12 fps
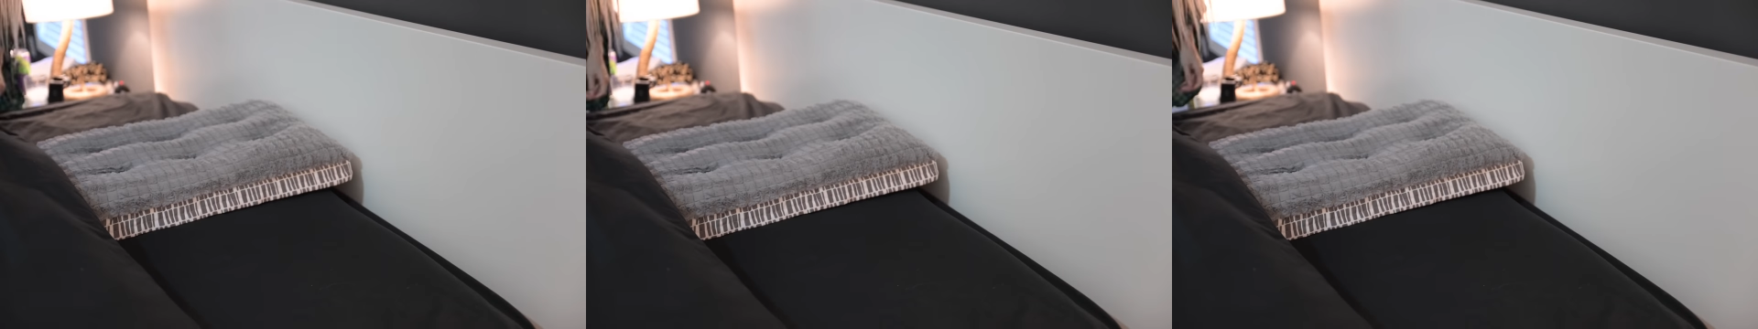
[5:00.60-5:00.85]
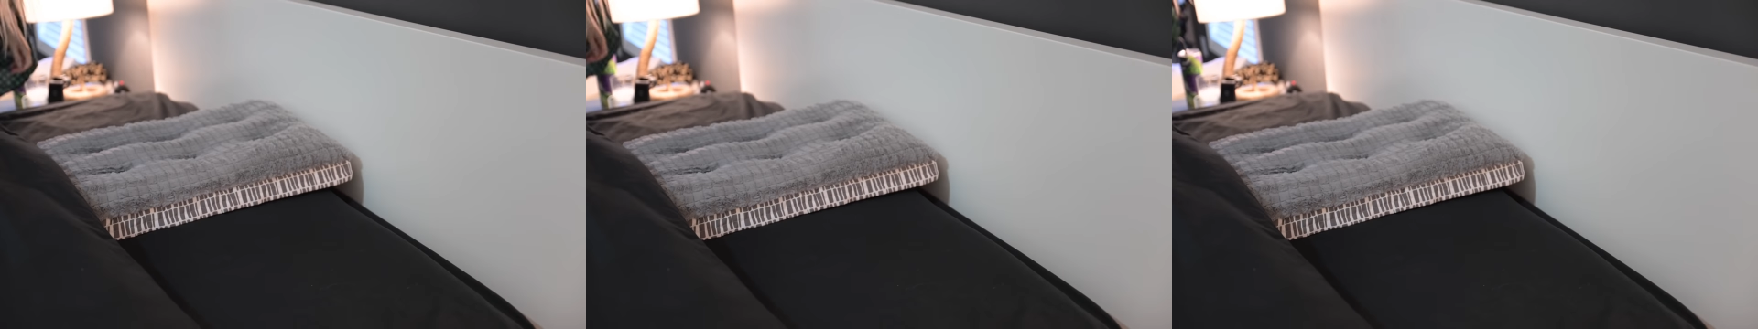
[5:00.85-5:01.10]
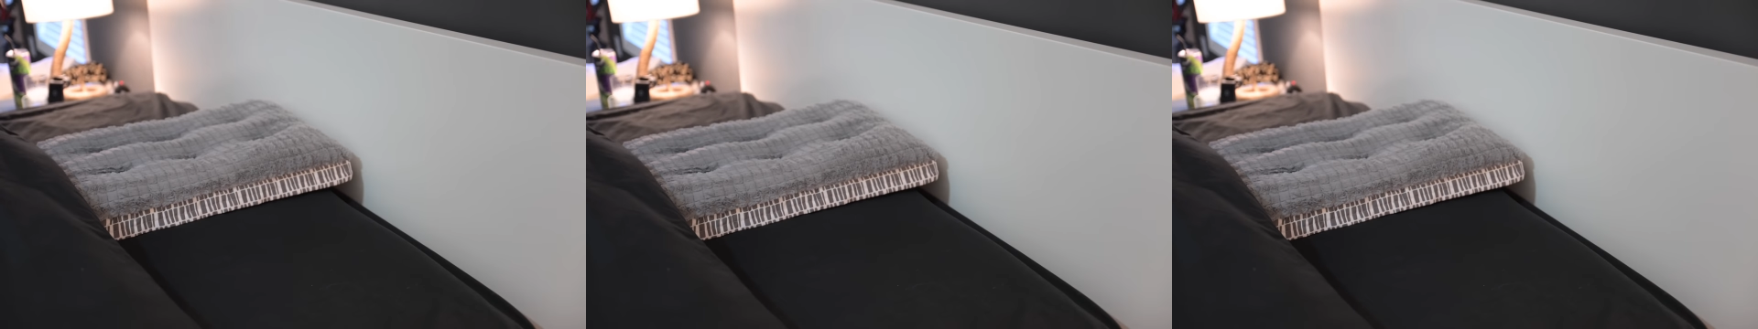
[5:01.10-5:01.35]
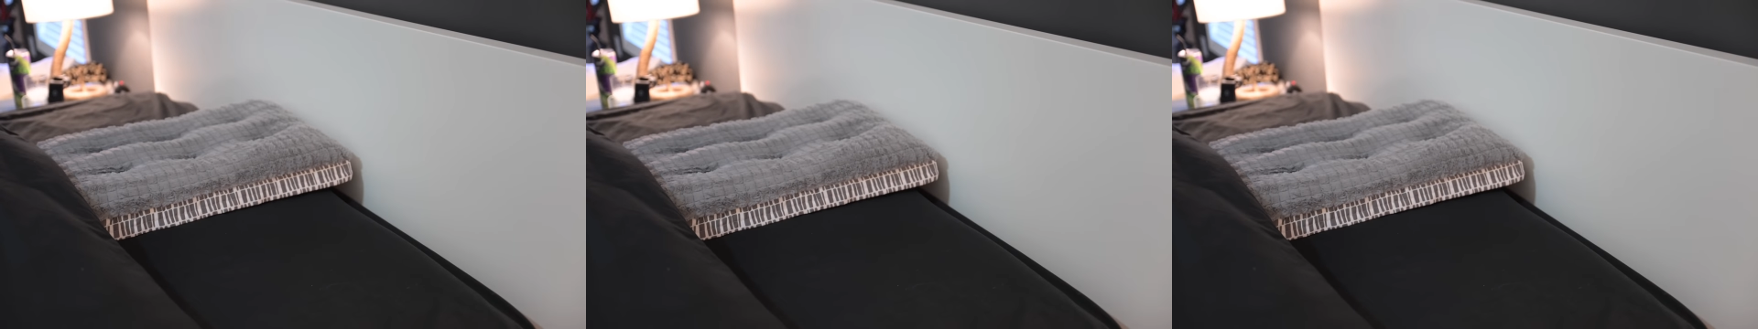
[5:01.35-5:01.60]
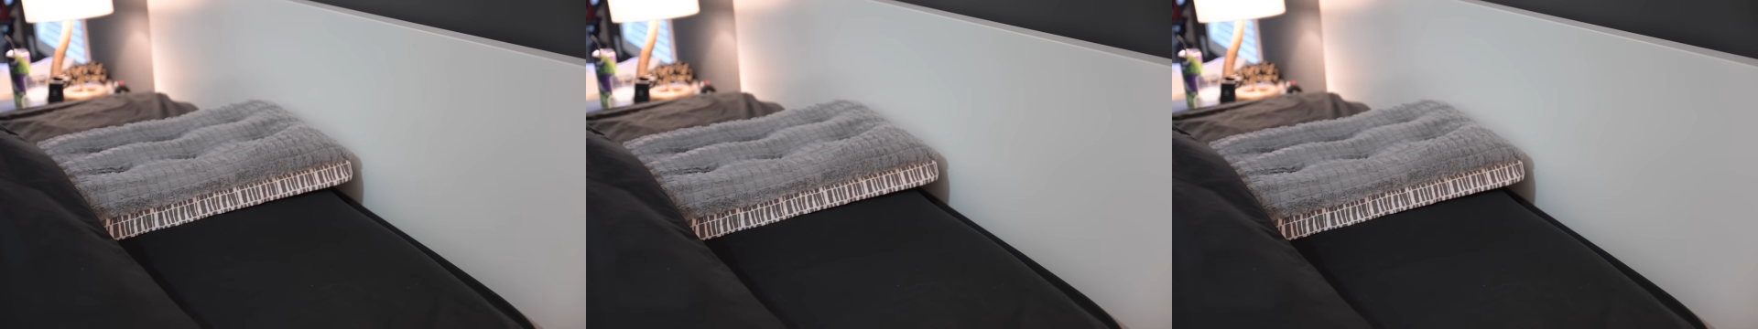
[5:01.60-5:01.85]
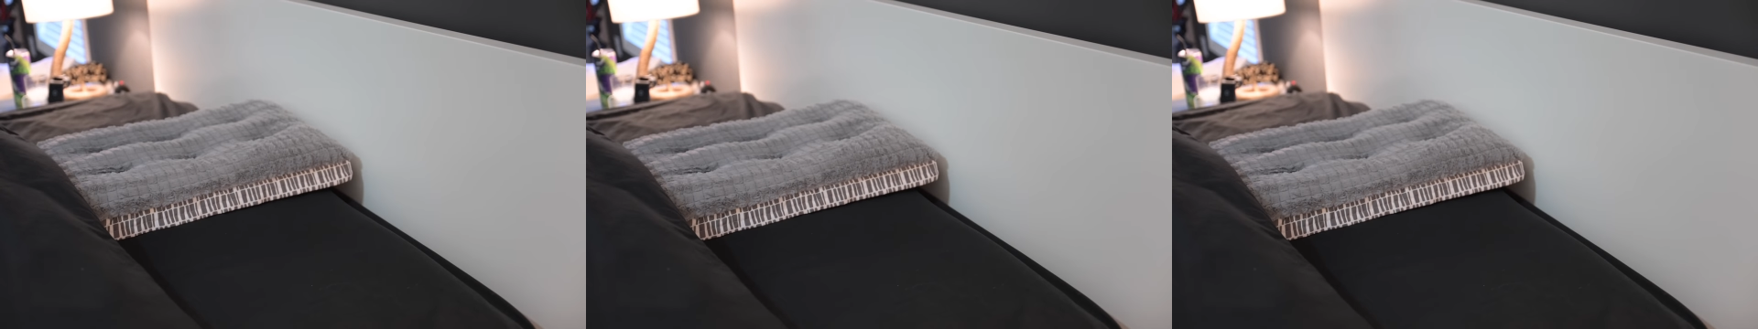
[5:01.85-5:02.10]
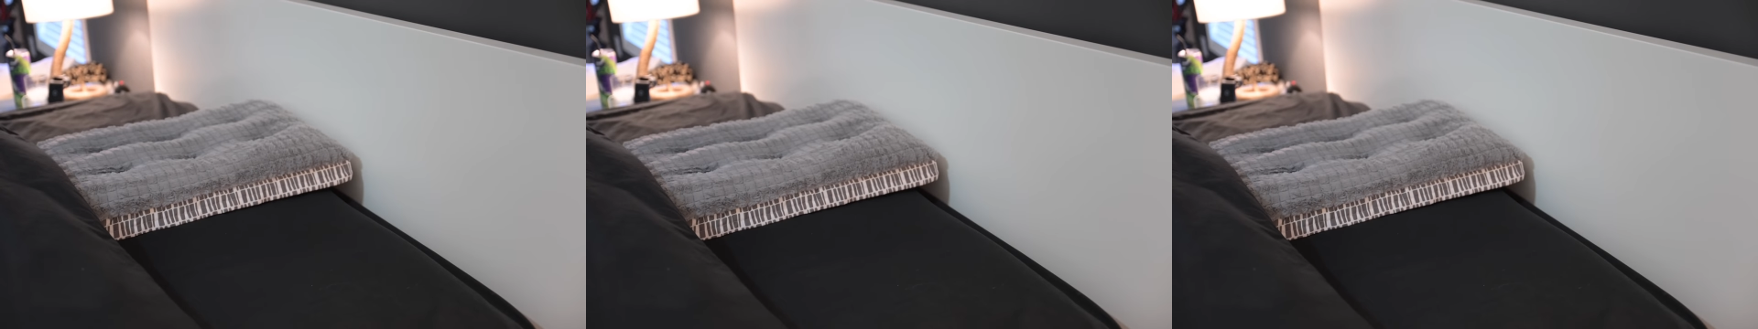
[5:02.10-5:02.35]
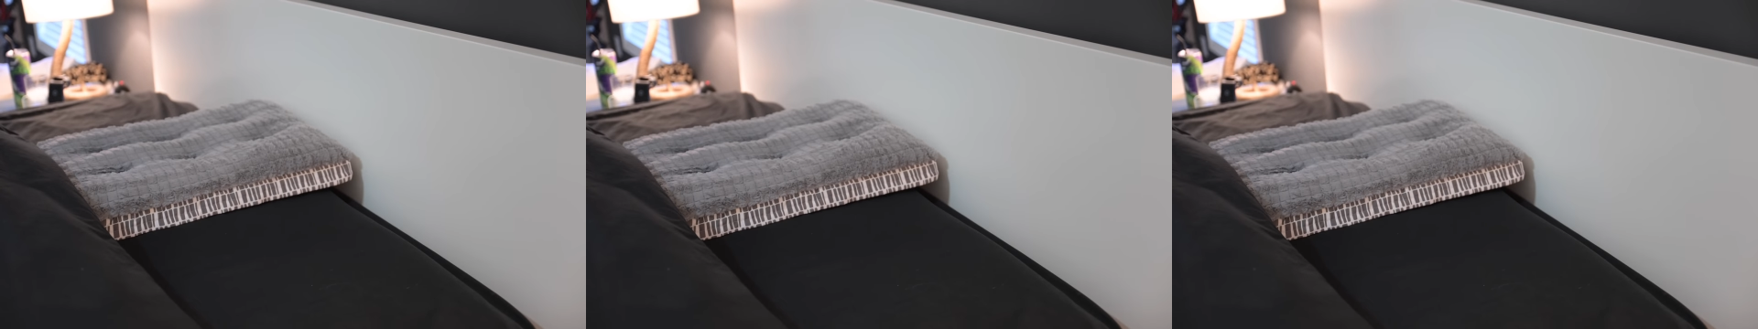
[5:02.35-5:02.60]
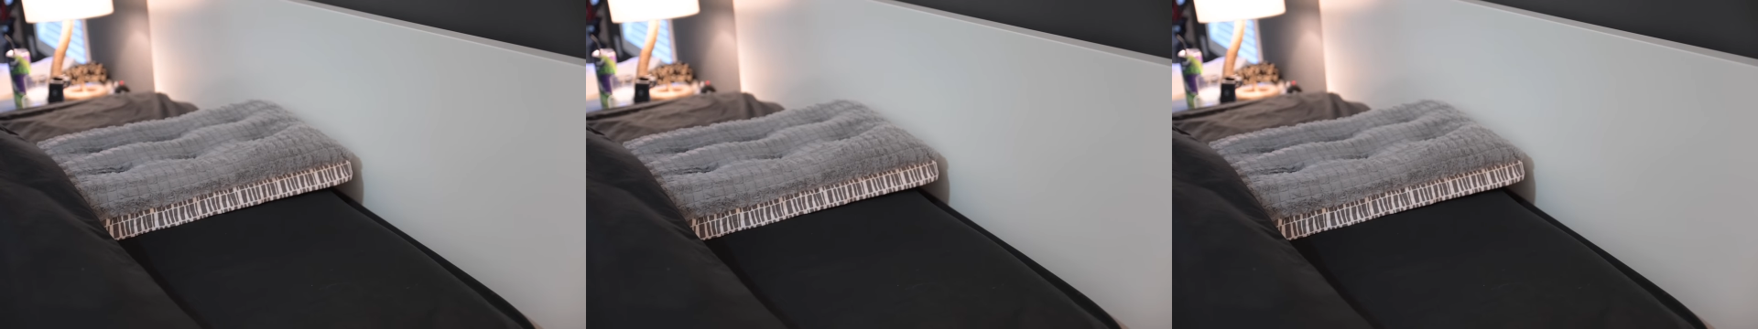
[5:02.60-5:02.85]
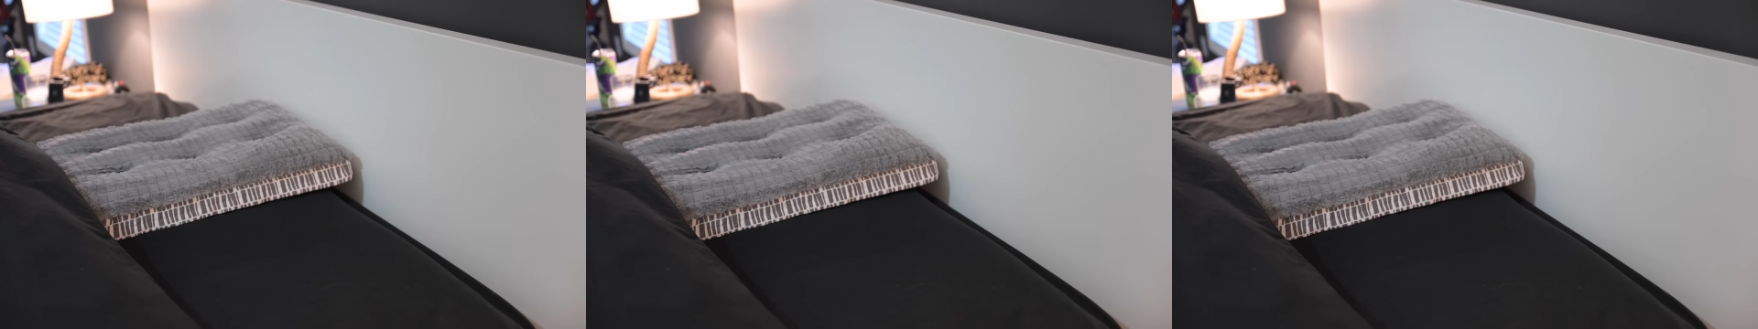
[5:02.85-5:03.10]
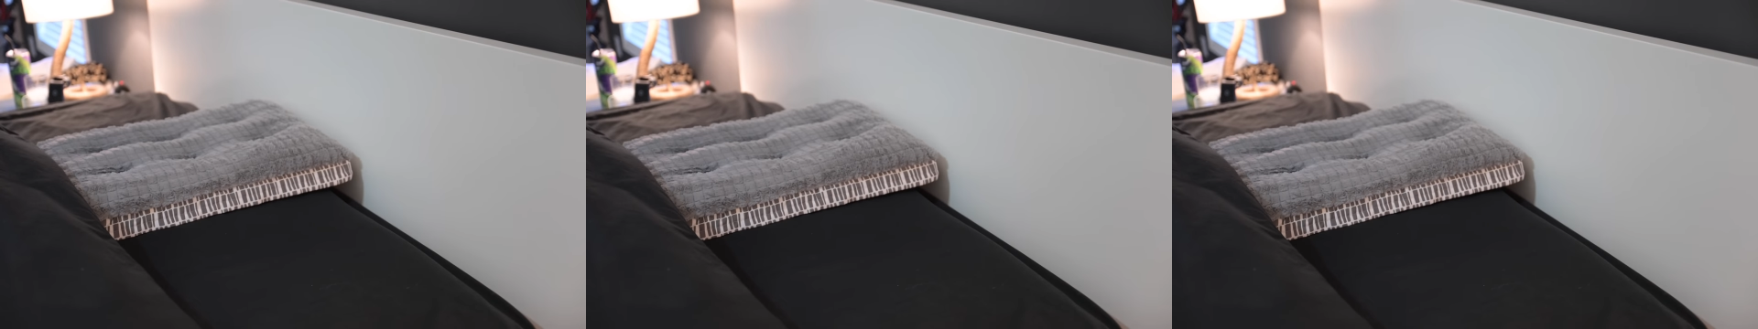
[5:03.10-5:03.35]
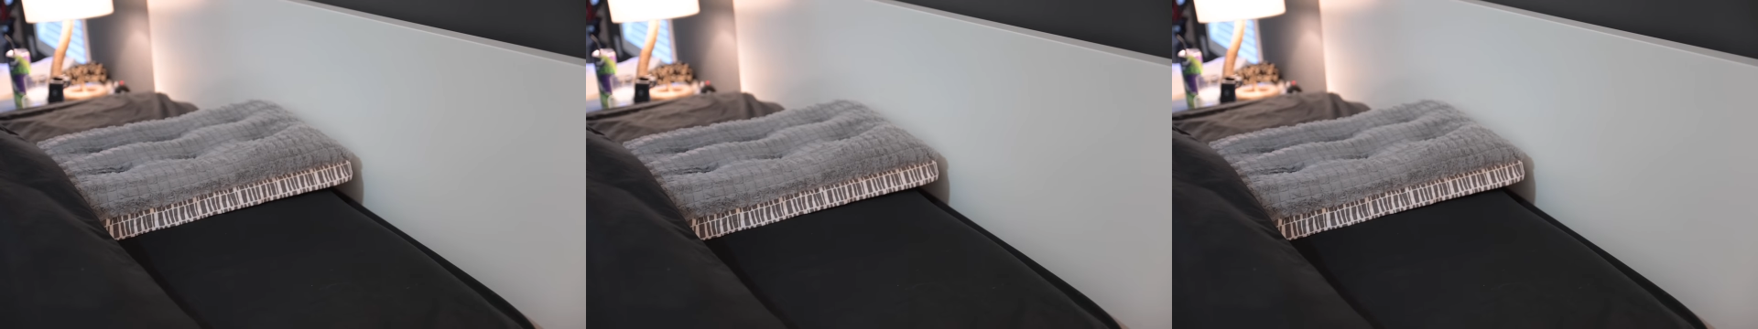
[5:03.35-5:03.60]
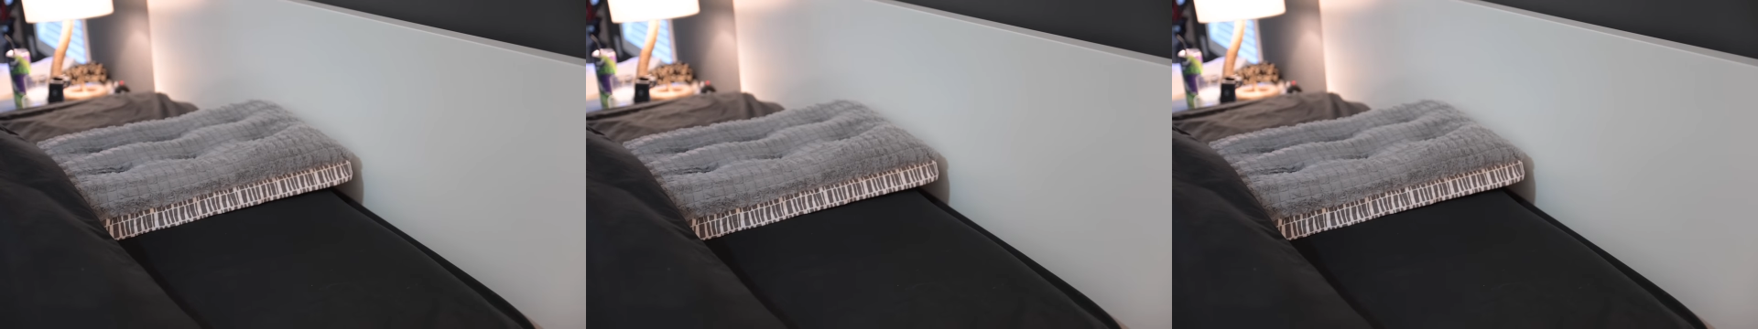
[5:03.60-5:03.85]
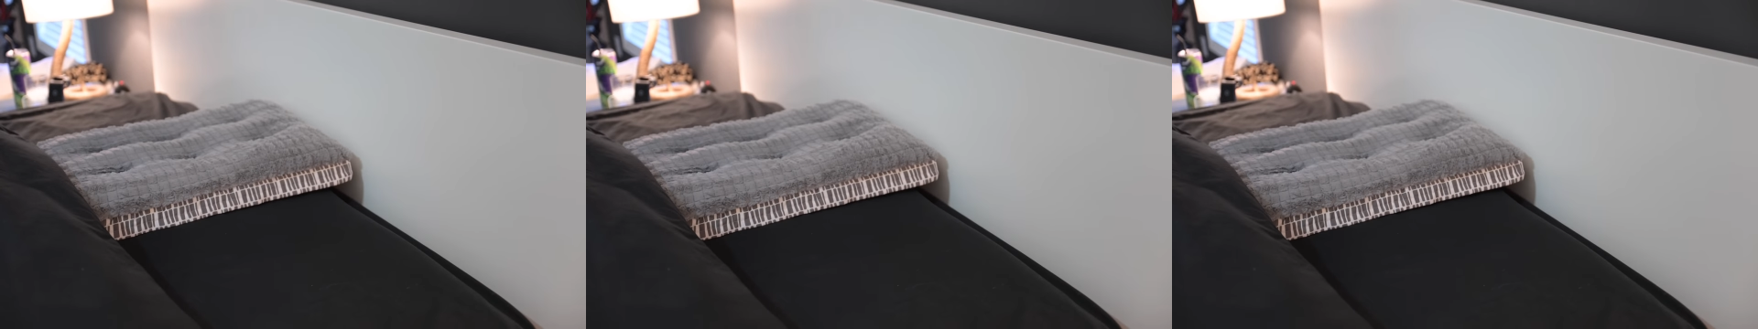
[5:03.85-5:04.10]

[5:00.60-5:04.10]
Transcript: No face is visible, so there are no lips to read.